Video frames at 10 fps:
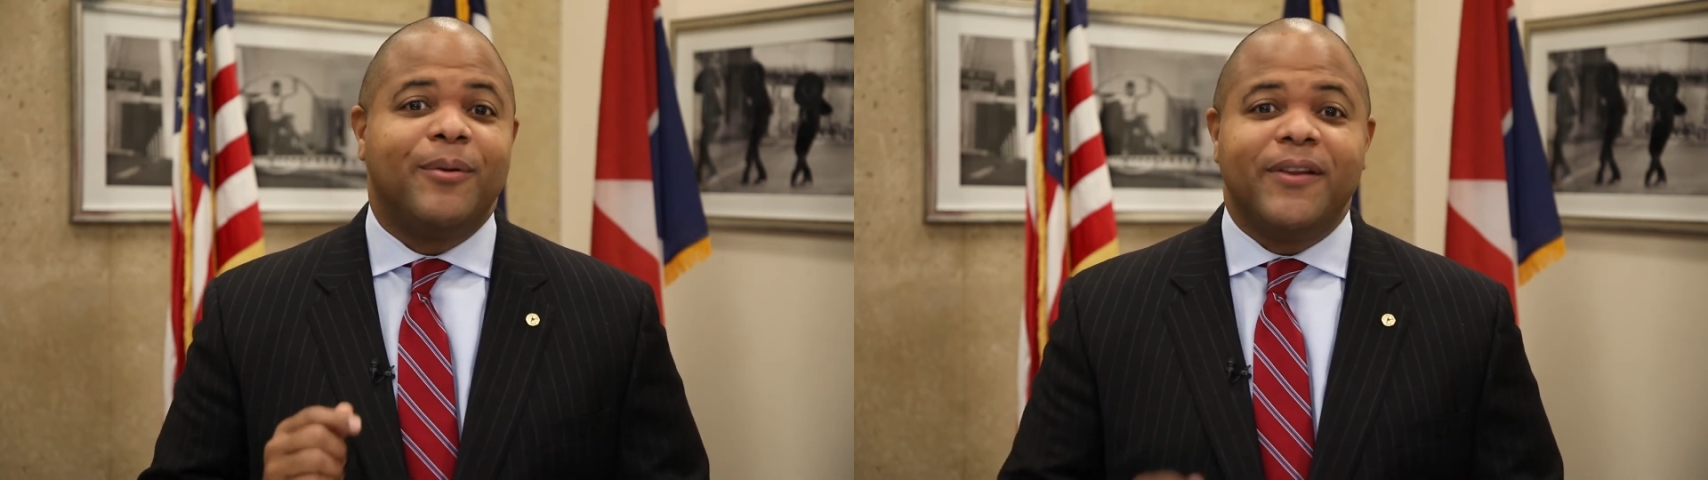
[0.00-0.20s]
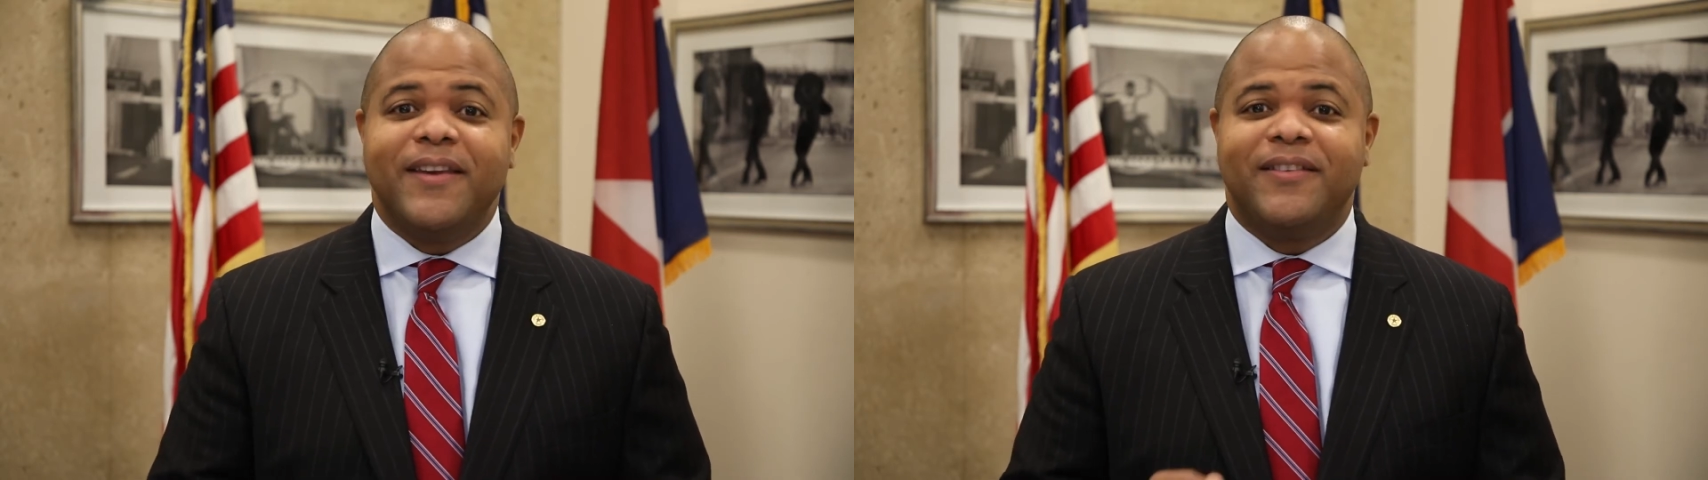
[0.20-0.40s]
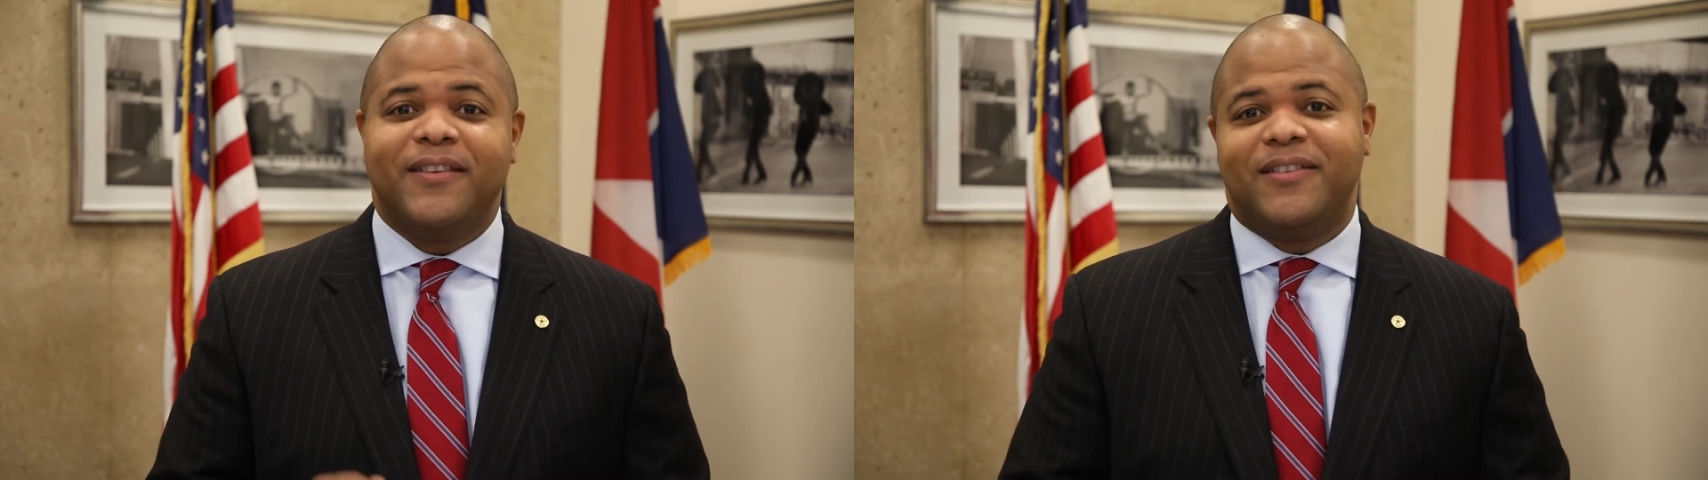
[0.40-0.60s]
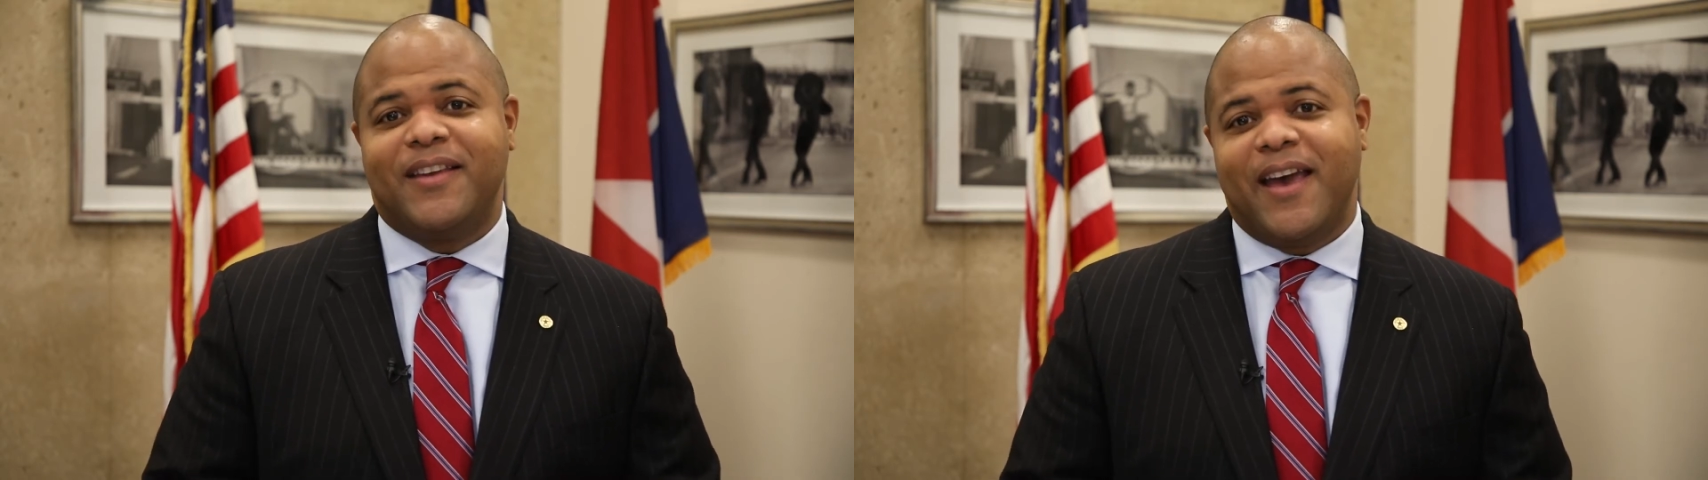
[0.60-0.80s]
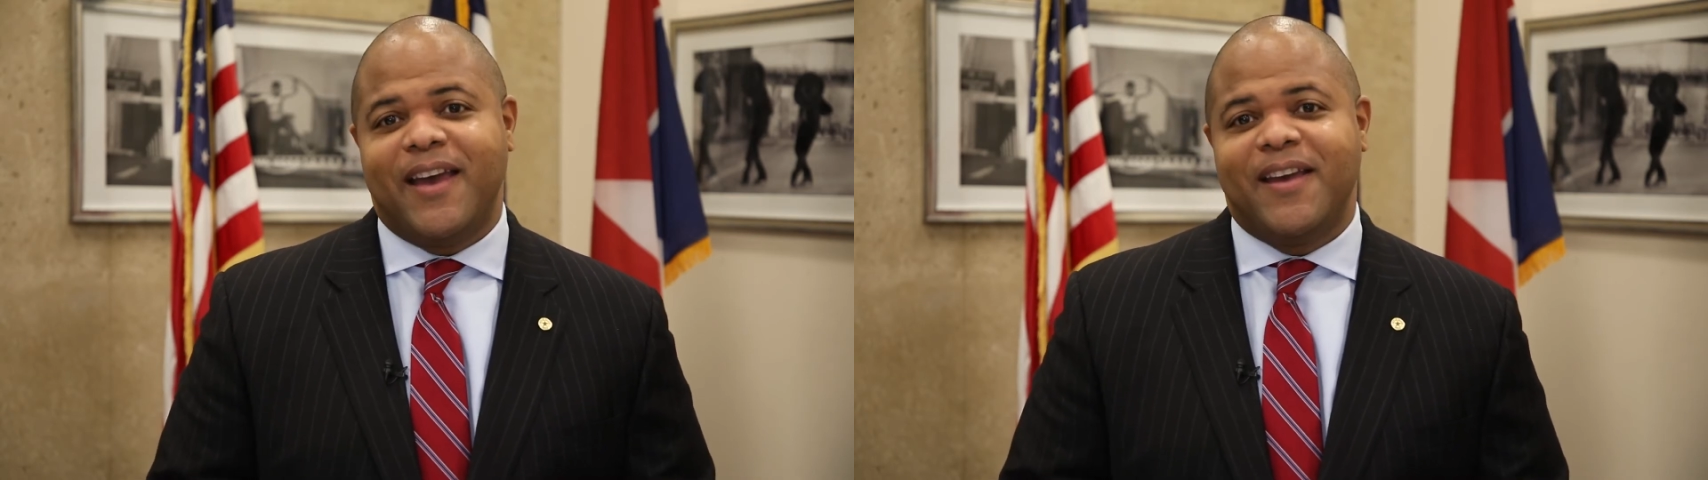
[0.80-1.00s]
pleased to
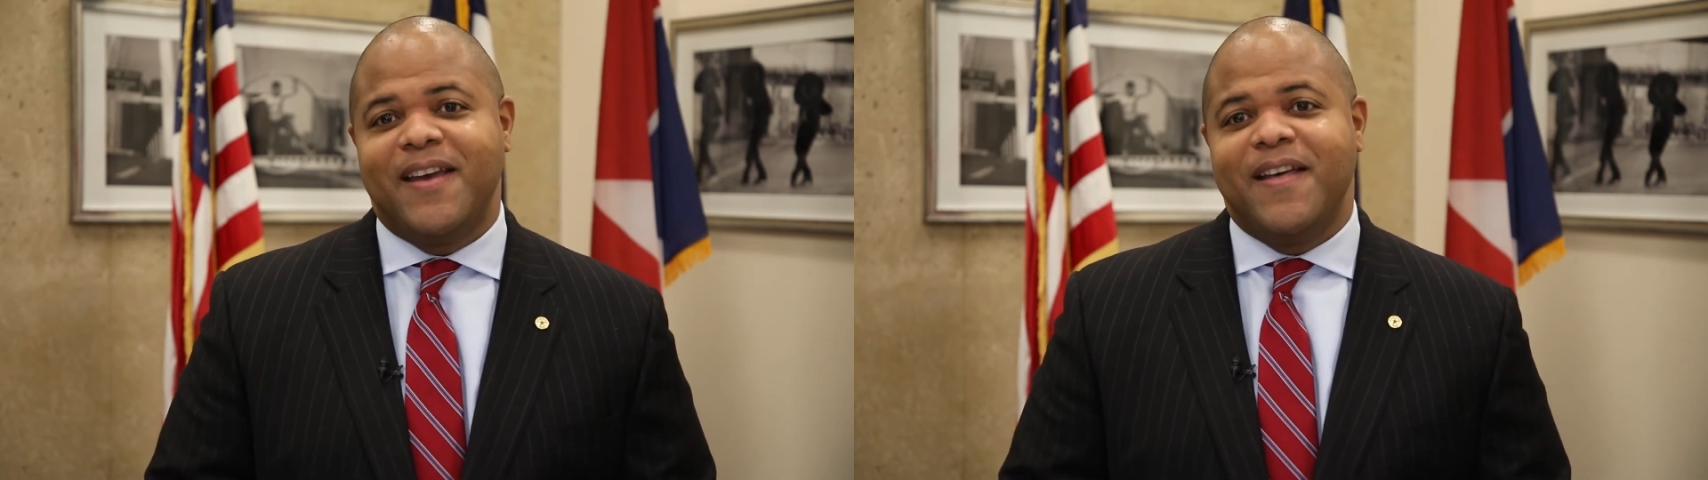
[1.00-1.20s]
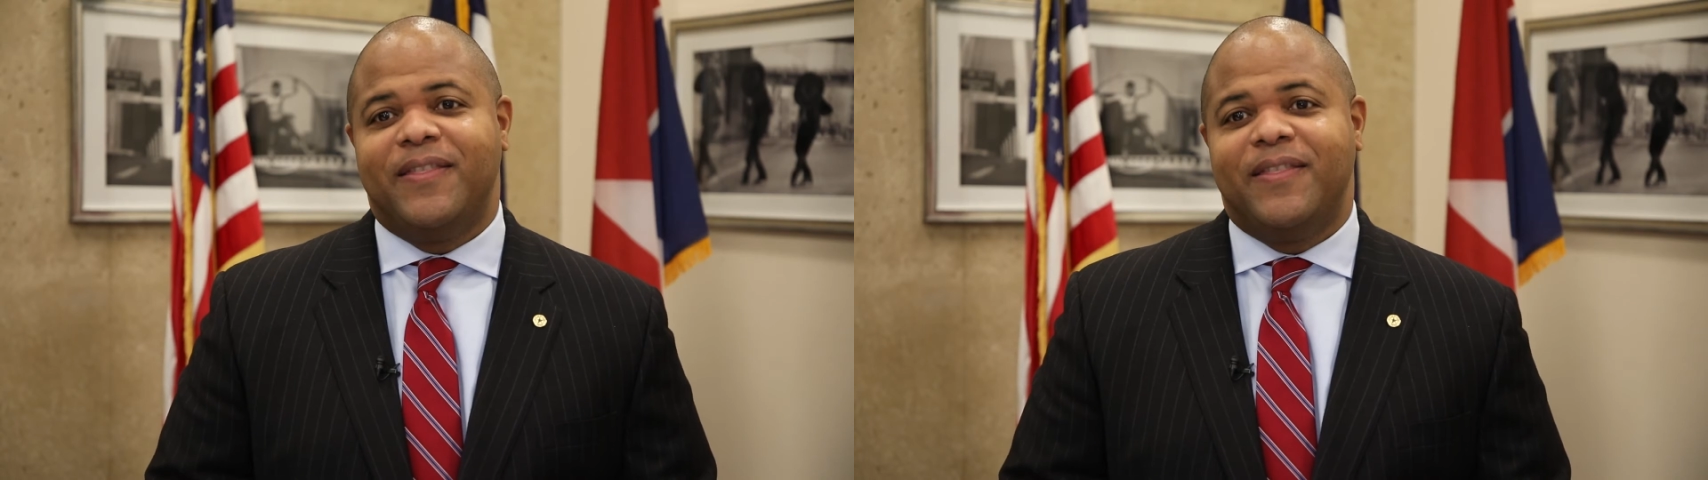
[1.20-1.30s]
say